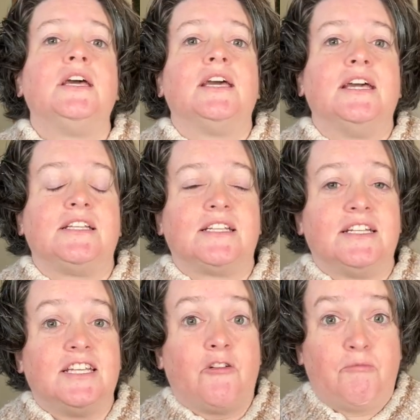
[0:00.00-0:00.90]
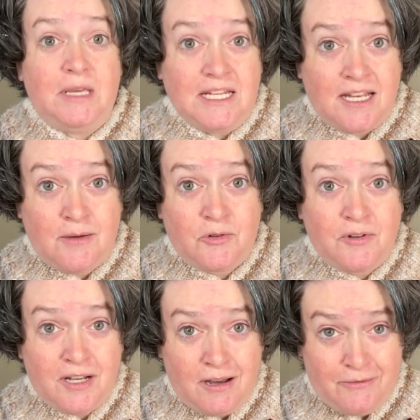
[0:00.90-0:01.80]
It's going to give me time to
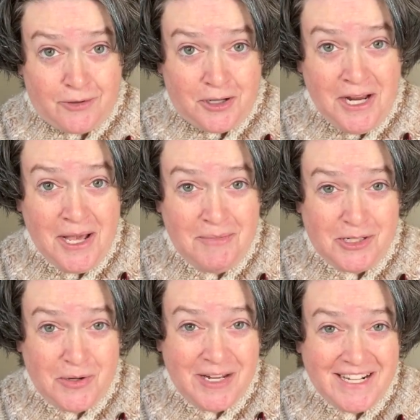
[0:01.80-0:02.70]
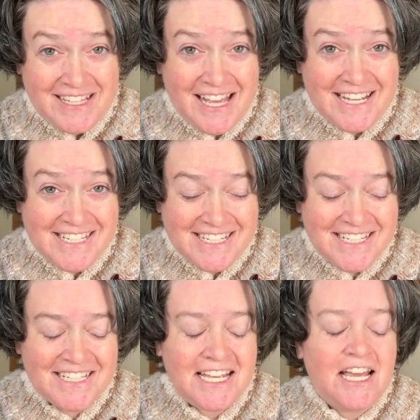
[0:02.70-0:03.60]
recover between
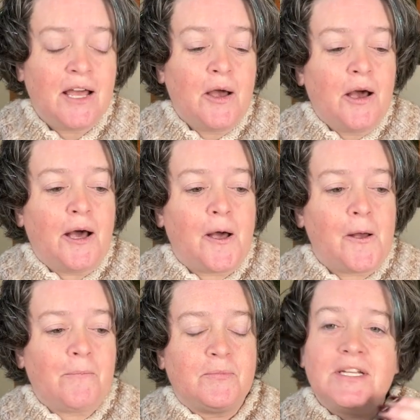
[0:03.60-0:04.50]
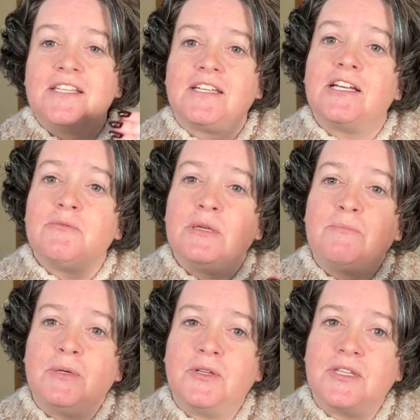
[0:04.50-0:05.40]
classes, but it's going to be
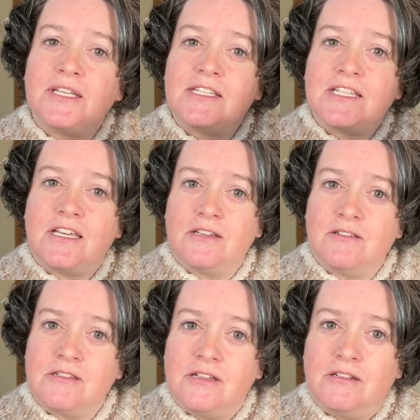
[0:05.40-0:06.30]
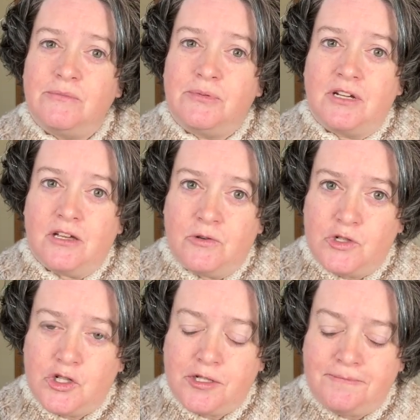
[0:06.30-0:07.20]
building skills in
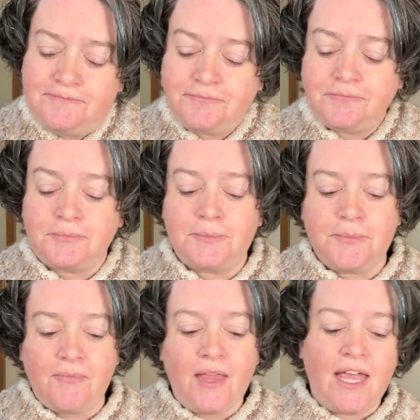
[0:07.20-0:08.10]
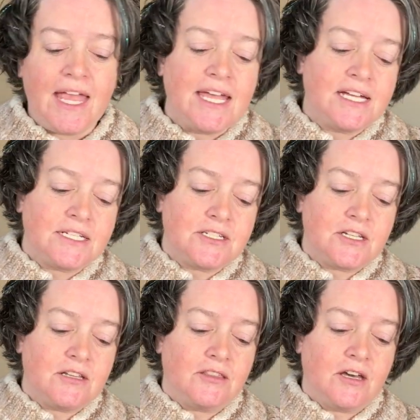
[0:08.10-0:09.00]
brioche. And
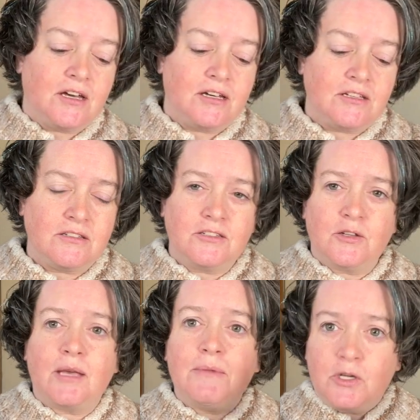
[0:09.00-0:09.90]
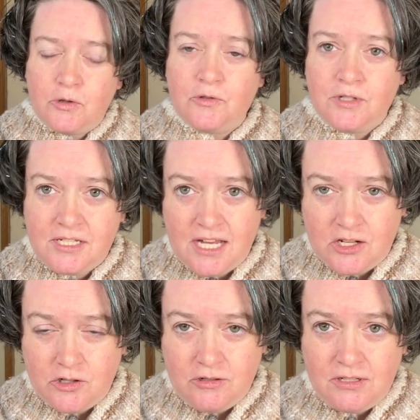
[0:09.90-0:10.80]
so let me go through the
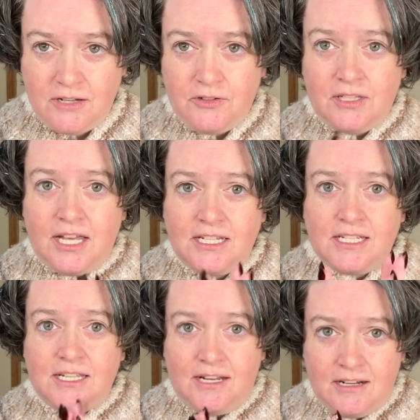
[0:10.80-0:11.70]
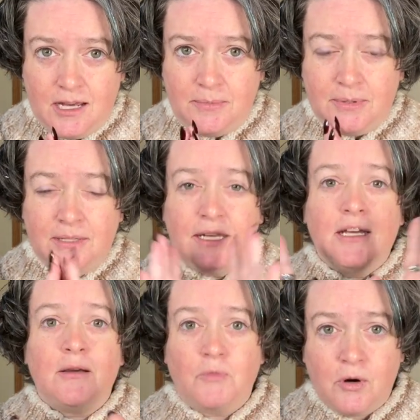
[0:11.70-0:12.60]
schedule if you'd like to sign up,
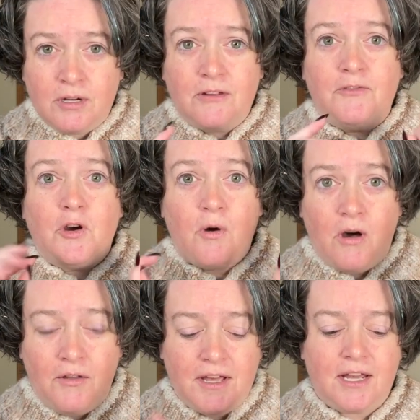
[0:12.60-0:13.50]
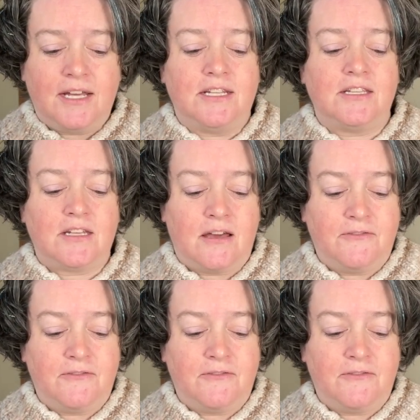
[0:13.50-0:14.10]
more info, all that kind of stuff.